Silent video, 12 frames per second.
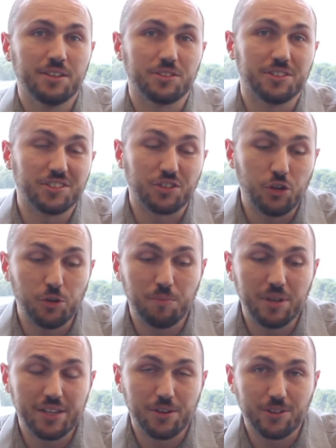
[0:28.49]
so this
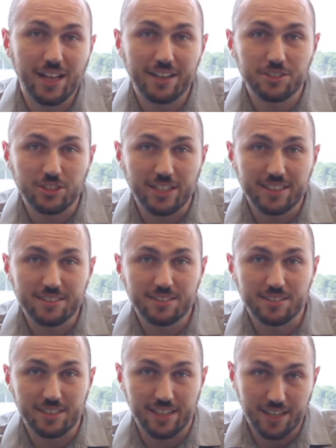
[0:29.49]
could be your last
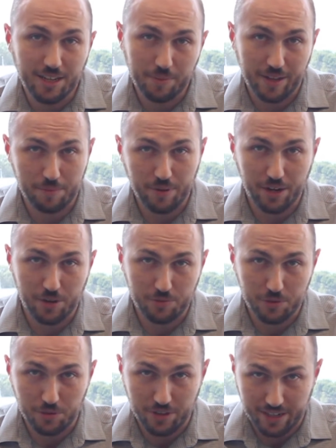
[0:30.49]
chance to get up at a
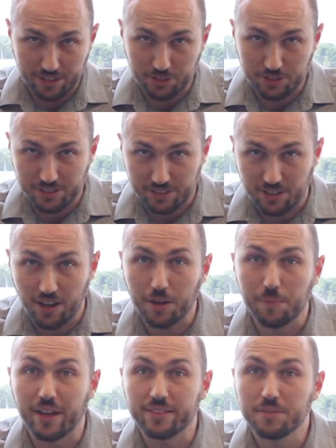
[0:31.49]
microphone and actually
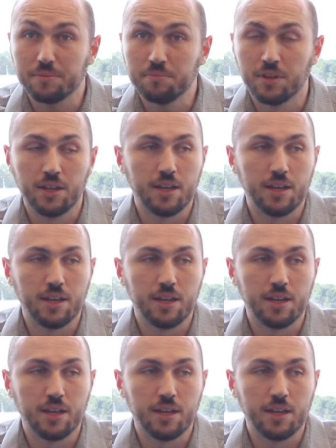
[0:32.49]
talk about them.